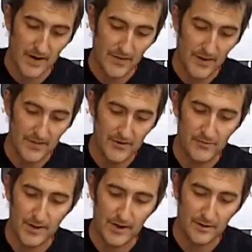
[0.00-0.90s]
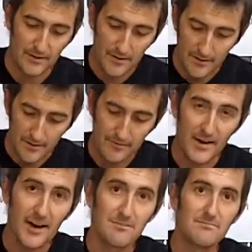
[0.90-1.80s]
and then this way, you know, you've
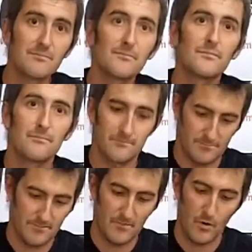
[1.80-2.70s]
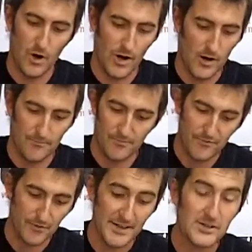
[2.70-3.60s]
got all
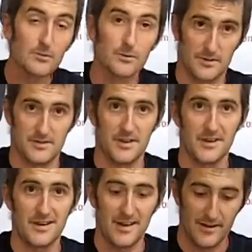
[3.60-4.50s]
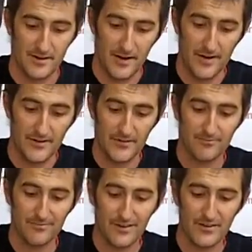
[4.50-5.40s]
three tools that you need
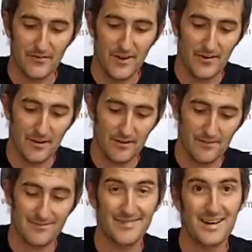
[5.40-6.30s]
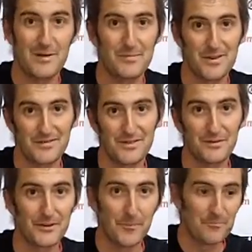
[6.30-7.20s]
because let's face it, I'm a bit of a
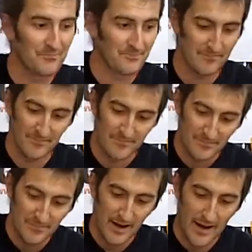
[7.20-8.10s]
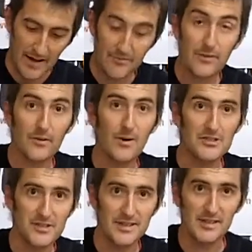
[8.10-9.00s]
tool. Uh, the
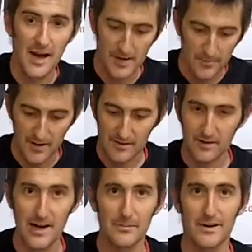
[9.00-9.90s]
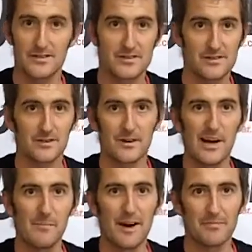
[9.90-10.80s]
question is, how do you put on crampons? There's no
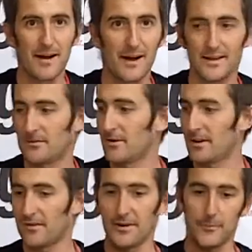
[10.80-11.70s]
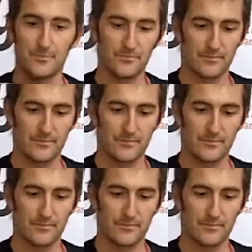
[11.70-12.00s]
crampon pocket. What do you do?